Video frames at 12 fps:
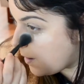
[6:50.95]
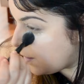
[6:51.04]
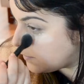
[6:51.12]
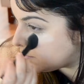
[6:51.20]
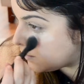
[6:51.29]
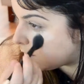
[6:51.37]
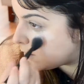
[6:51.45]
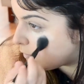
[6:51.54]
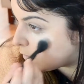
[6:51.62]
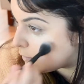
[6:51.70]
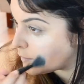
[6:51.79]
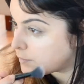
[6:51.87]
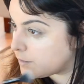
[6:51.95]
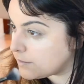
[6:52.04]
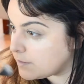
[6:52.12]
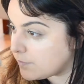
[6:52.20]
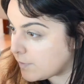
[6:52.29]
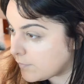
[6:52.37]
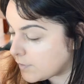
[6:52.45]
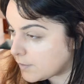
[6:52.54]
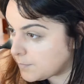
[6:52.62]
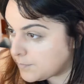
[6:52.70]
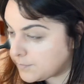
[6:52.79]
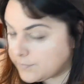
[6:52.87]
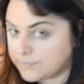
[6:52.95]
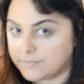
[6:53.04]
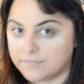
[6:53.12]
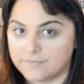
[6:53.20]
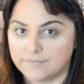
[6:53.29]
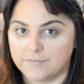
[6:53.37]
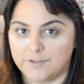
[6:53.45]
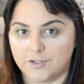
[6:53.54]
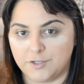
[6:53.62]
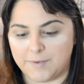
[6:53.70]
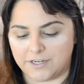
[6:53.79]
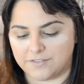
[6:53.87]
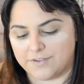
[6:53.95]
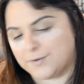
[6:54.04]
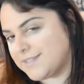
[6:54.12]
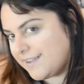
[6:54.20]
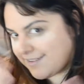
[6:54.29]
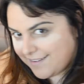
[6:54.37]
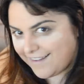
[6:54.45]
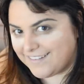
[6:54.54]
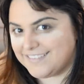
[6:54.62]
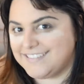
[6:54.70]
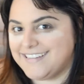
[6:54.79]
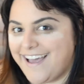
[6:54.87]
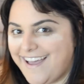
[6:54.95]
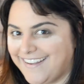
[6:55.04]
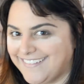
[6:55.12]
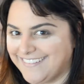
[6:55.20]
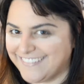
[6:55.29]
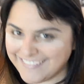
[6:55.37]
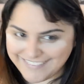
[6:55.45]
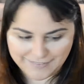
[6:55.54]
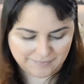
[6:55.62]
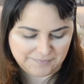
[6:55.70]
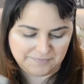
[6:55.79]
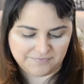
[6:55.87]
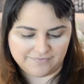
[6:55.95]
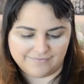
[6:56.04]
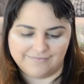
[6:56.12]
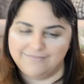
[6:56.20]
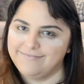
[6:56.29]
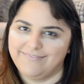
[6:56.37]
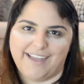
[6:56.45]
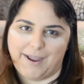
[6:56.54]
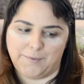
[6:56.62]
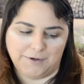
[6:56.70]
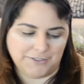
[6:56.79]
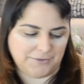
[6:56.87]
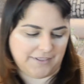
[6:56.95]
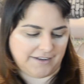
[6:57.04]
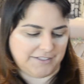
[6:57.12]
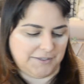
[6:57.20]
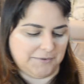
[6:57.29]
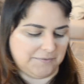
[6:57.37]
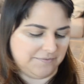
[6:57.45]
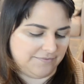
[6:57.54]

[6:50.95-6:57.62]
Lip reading: It's not going to look this crazy forever. Could you imagine if I was like, done? I wouldn't do that to you.